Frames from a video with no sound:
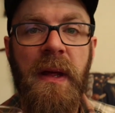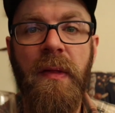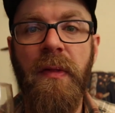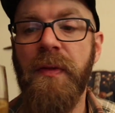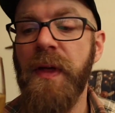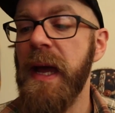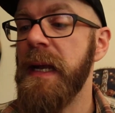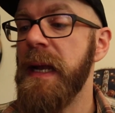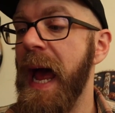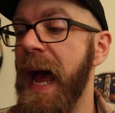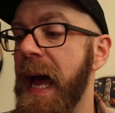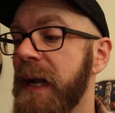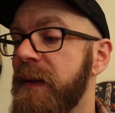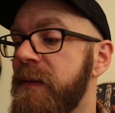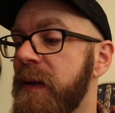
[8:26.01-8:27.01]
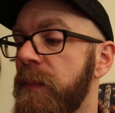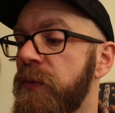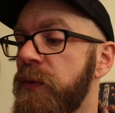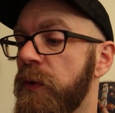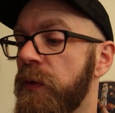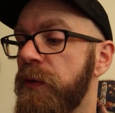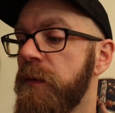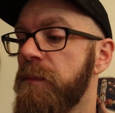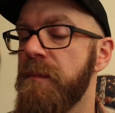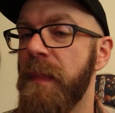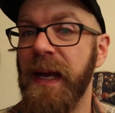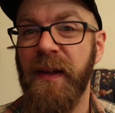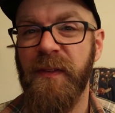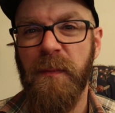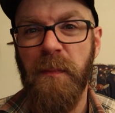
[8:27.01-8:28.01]
then add some sort of,
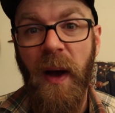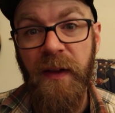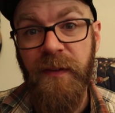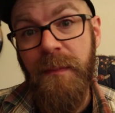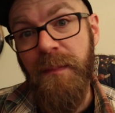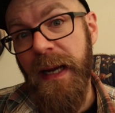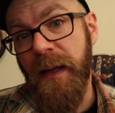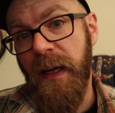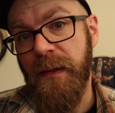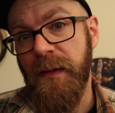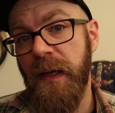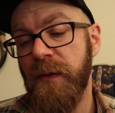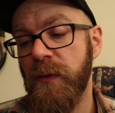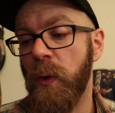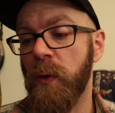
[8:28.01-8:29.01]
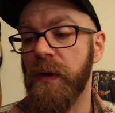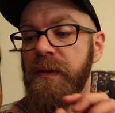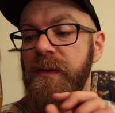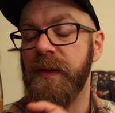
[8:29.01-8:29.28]
make a spicy mead like this or a